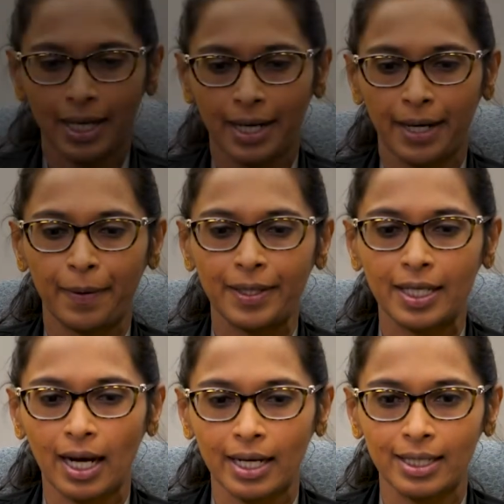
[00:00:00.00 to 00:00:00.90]
and the
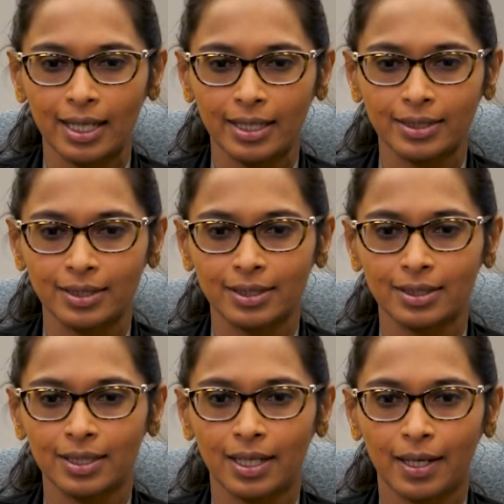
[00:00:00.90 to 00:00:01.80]

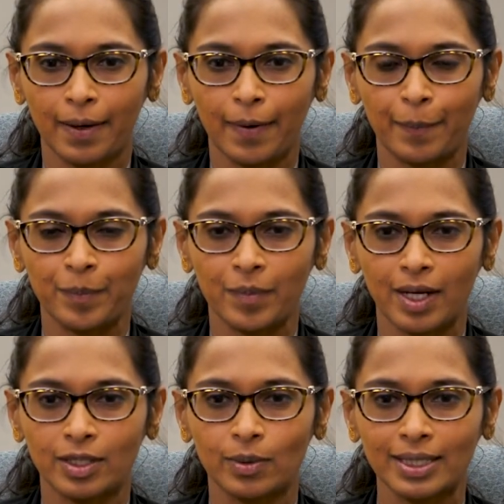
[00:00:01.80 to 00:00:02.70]
guidelines
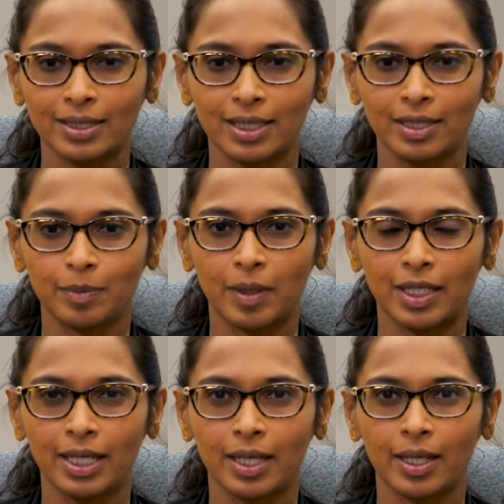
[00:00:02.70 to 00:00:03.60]
addressed it,
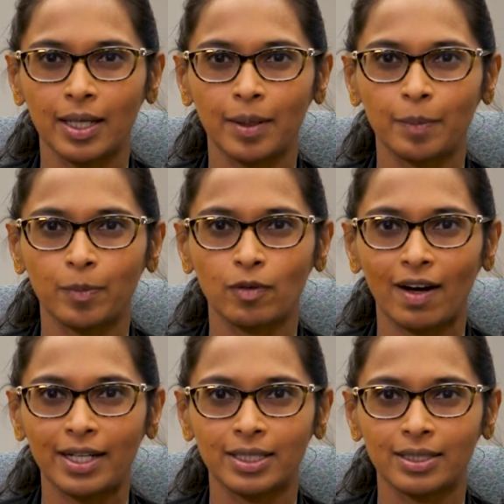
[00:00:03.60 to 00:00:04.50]
but they
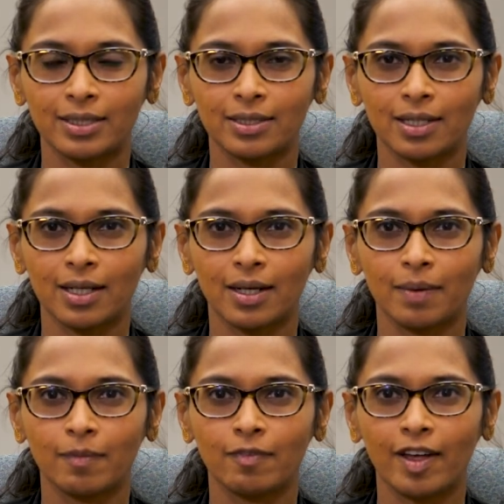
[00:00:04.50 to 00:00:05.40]
provided
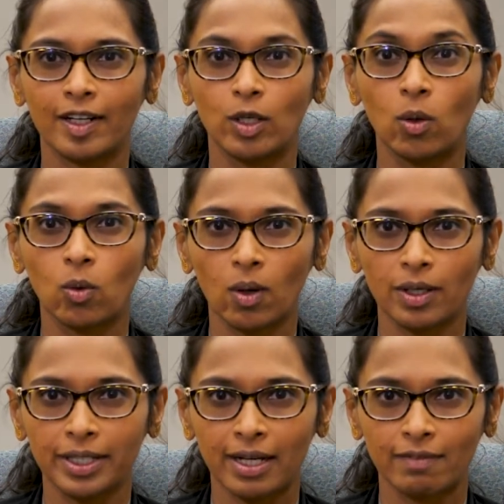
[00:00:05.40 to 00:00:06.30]
very low
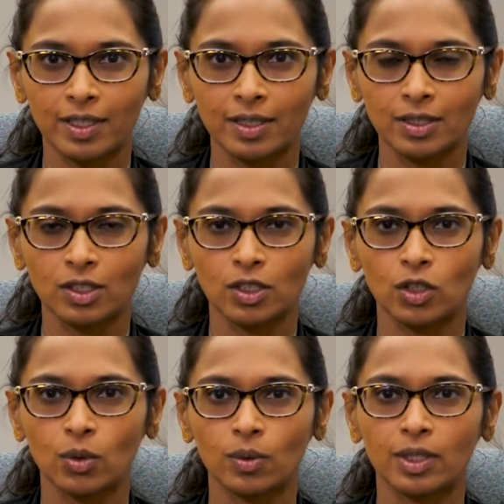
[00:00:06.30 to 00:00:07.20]
quality evidence.
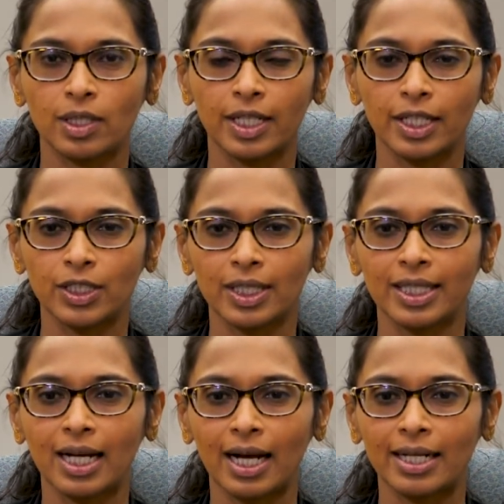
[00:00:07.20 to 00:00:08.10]
So initially
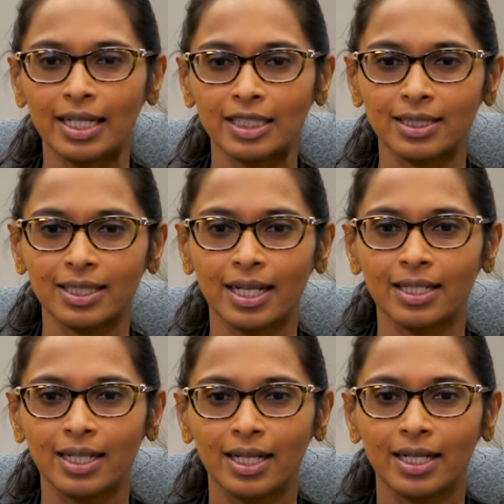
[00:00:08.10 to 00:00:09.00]
the guidelines
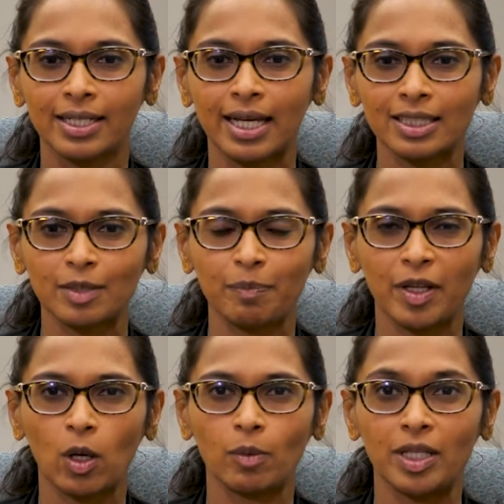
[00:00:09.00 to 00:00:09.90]
said, yes, it
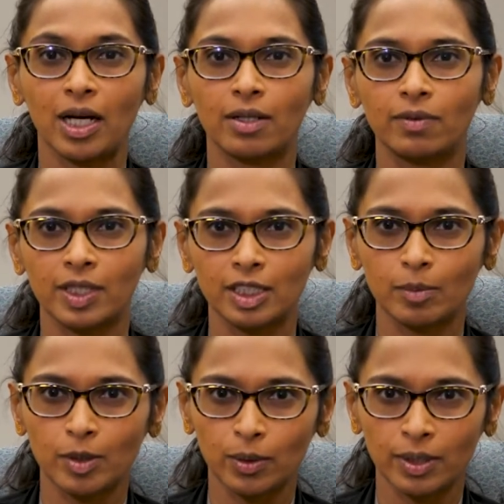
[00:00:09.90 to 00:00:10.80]
may not be
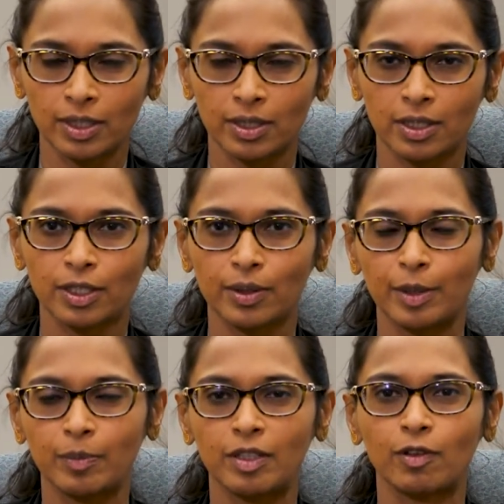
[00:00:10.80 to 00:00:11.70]
unreasonable to consider
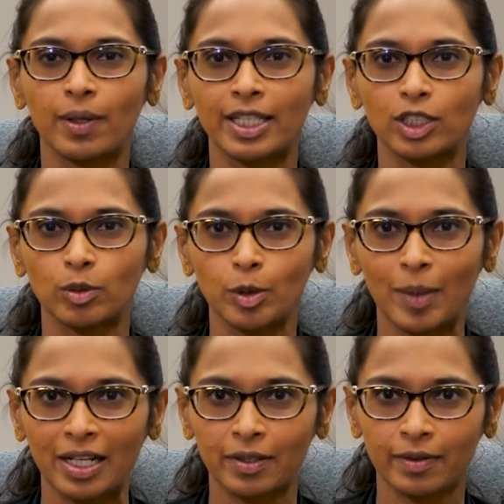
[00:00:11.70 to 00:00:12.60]
treatment for
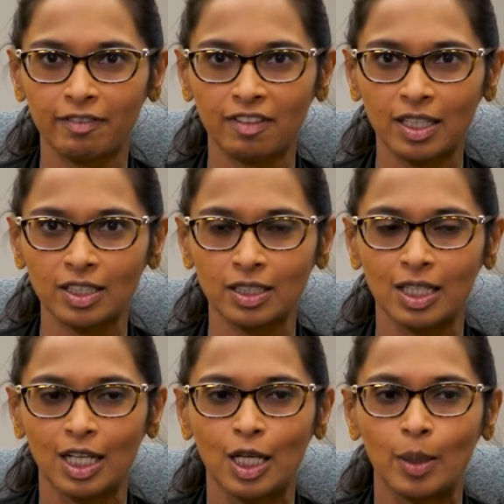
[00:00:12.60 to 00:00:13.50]
asymptomatic reflux,
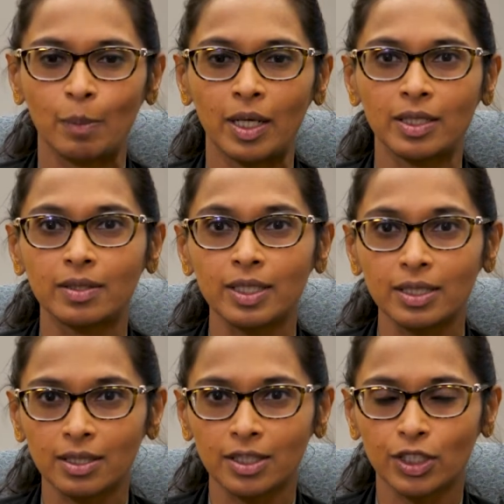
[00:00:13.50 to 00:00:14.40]
but the
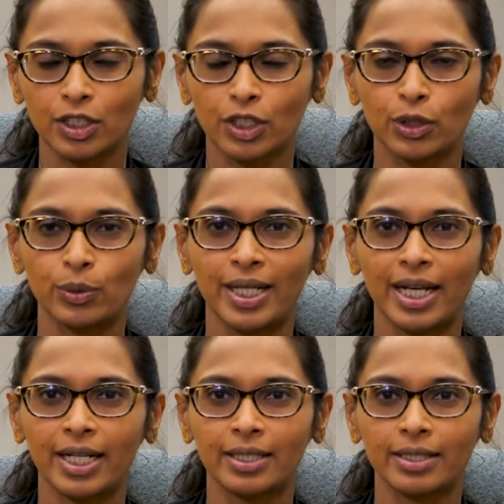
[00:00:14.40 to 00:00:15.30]
research to
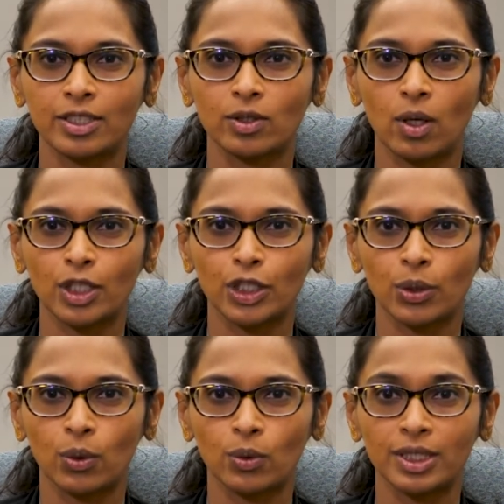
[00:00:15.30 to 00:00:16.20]
date does not
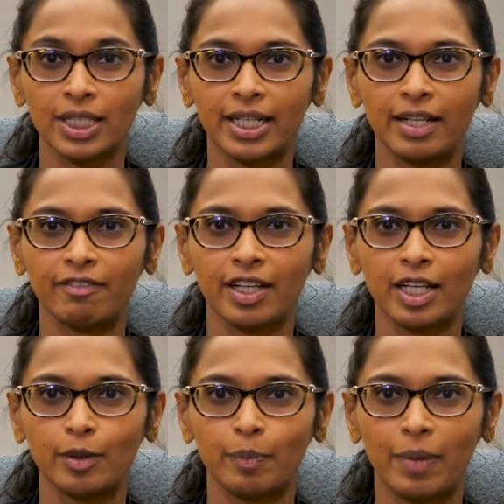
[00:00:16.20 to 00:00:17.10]
show
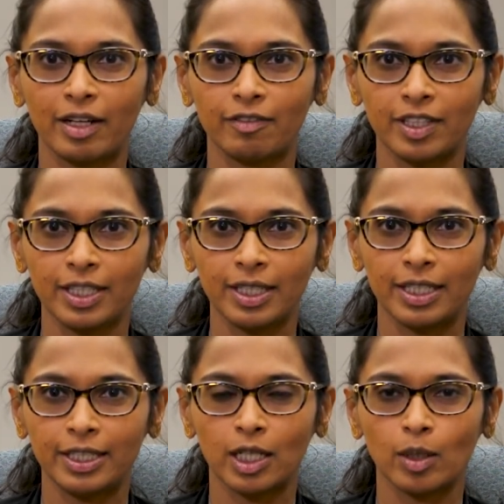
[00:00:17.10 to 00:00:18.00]
significant benefit
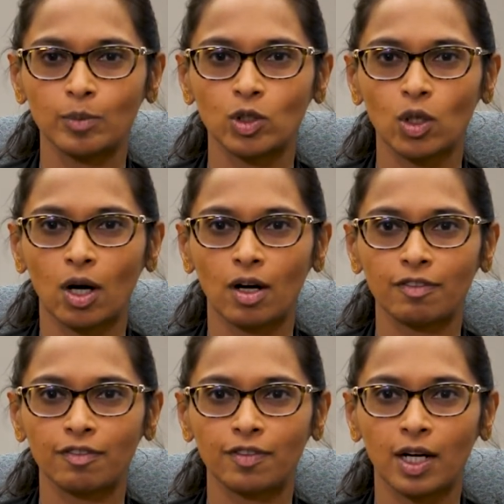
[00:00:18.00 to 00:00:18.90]
in terms of
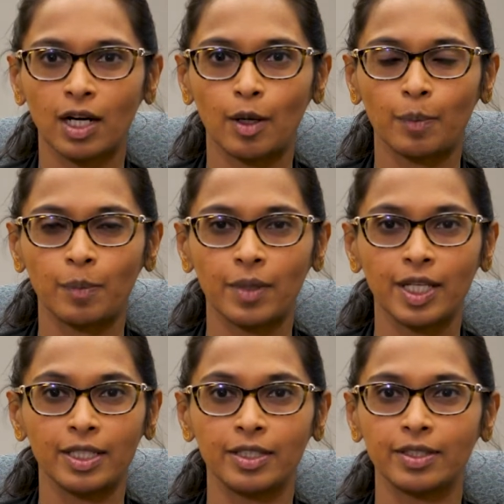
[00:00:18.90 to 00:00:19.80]

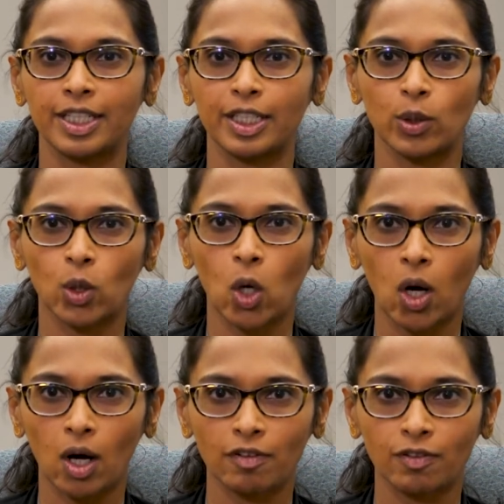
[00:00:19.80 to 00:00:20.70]
either treating your
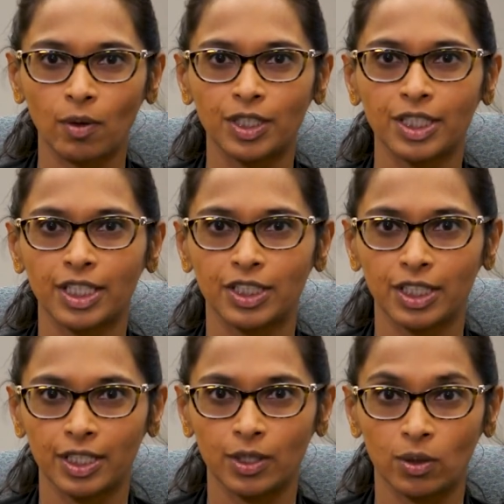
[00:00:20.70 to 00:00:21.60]
cough or
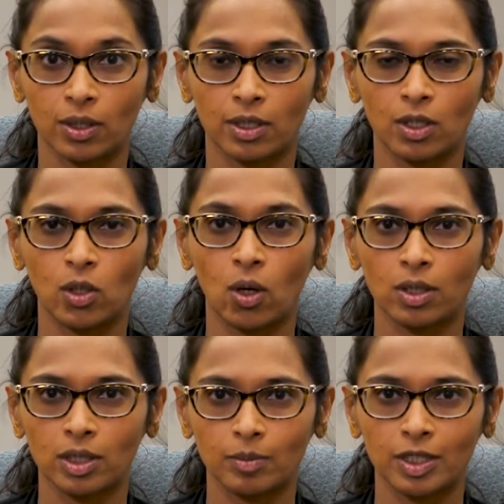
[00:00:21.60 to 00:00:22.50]
changing your
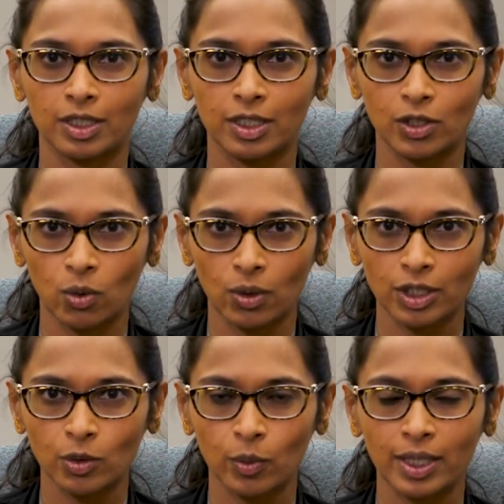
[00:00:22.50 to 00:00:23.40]
long-term disease
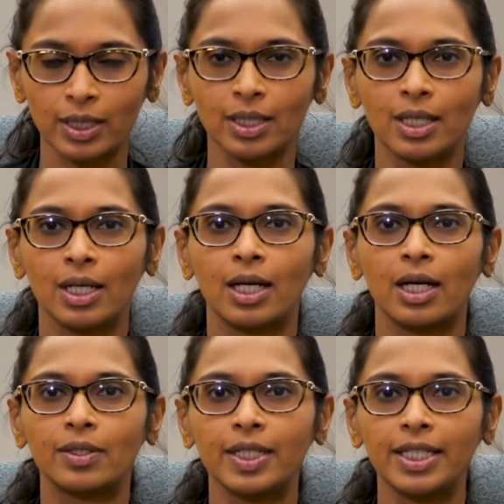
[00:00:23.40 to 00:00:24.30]
course with
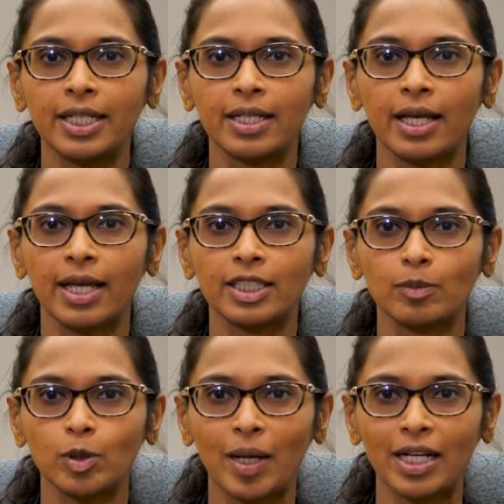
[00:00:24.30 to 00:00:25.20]
treating
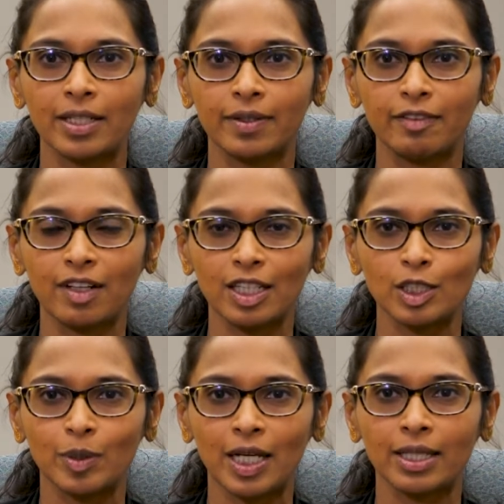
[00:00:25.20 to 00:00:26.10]
asymptomatic
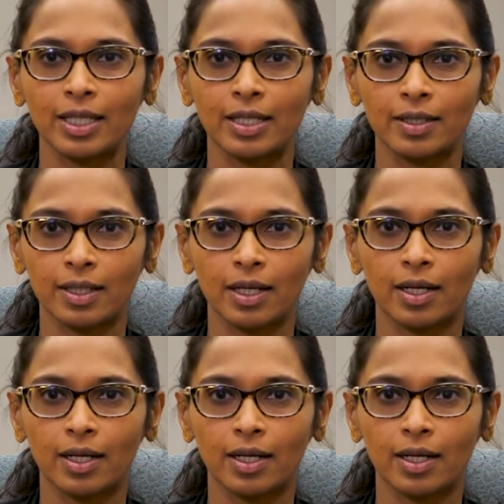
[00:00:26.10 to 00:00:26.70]
reflux. But I think